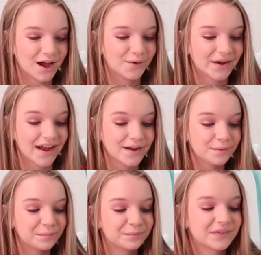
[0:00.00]
Okay?
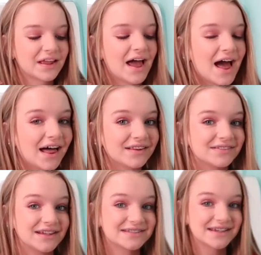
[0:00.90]

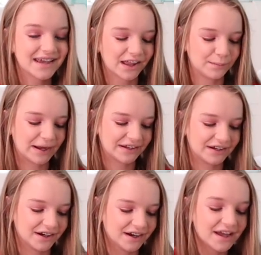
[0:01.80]
Let's get Kayla back in
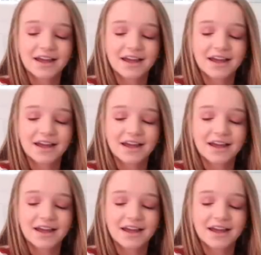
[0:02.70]
here.